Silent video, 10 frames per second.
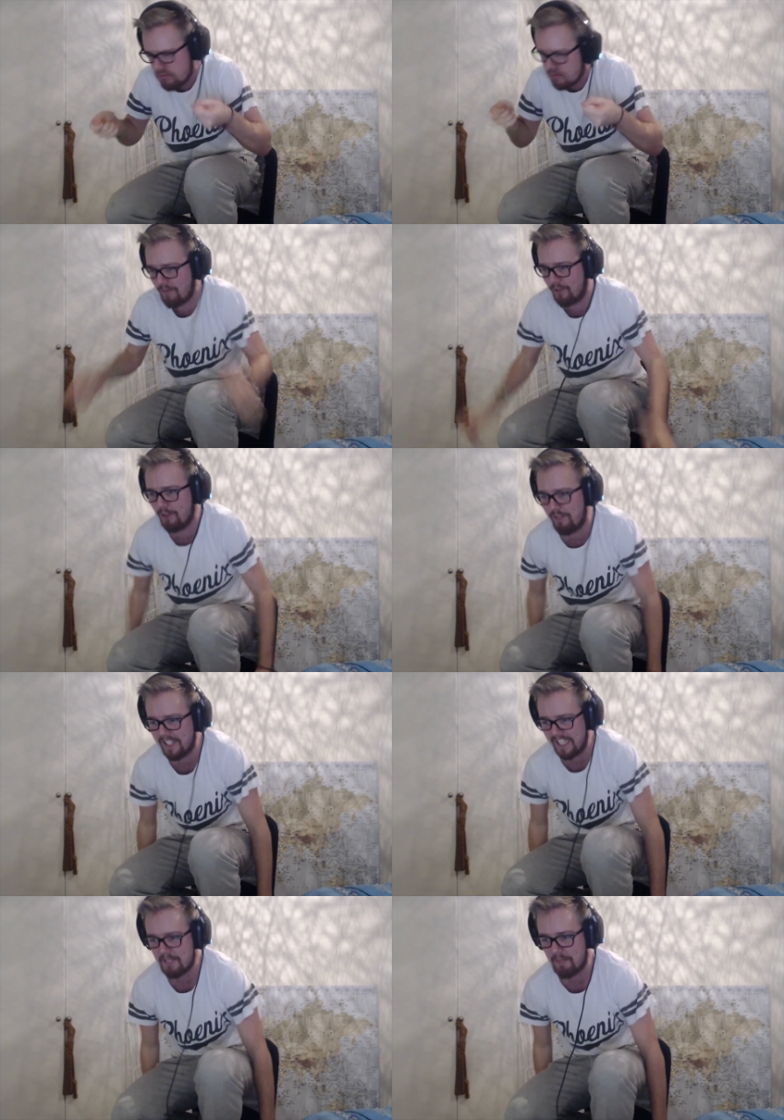full
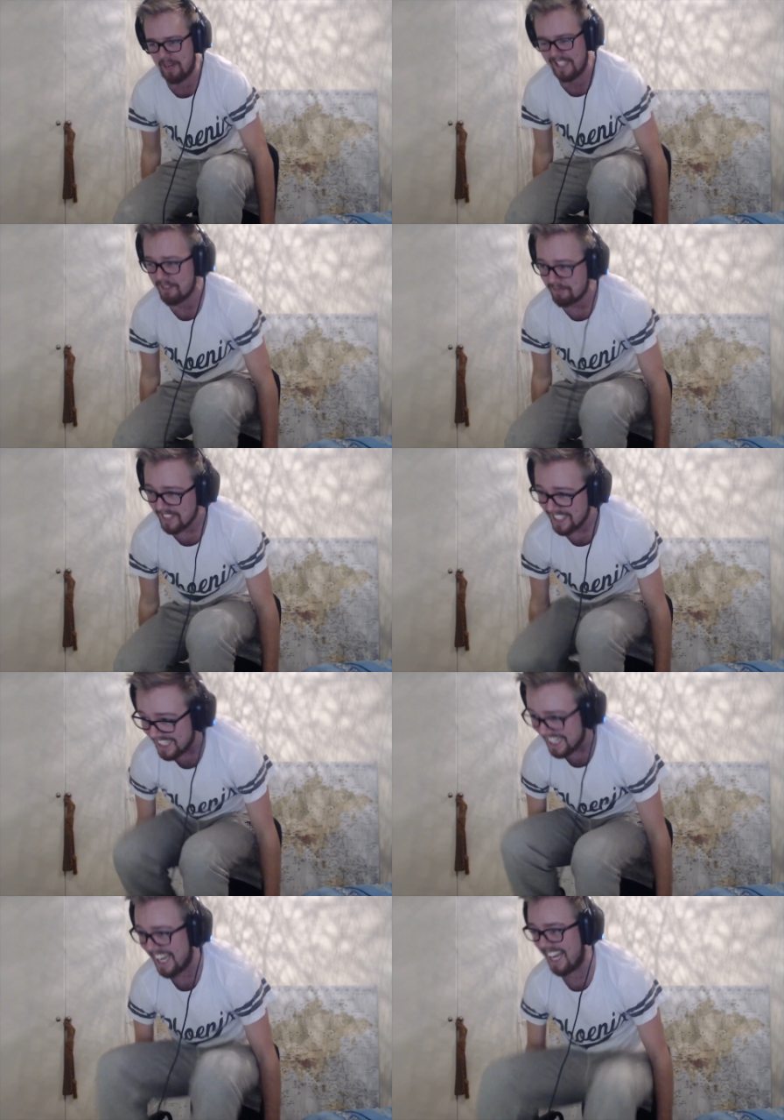fucking speed,
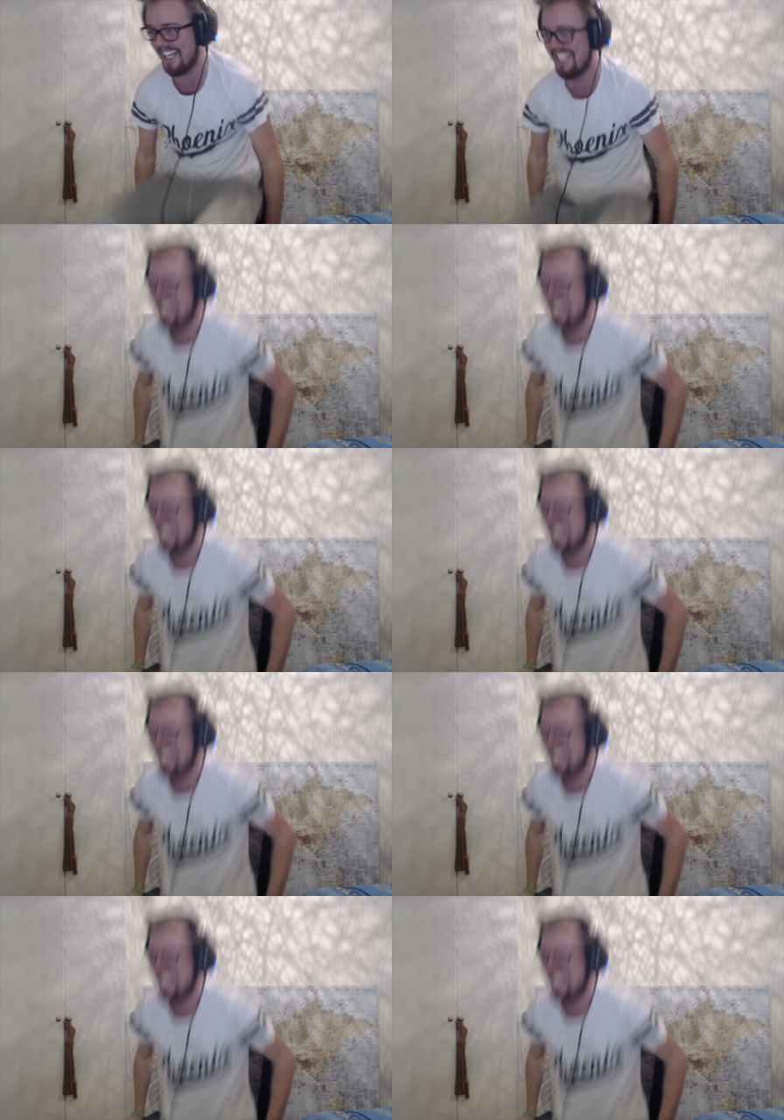and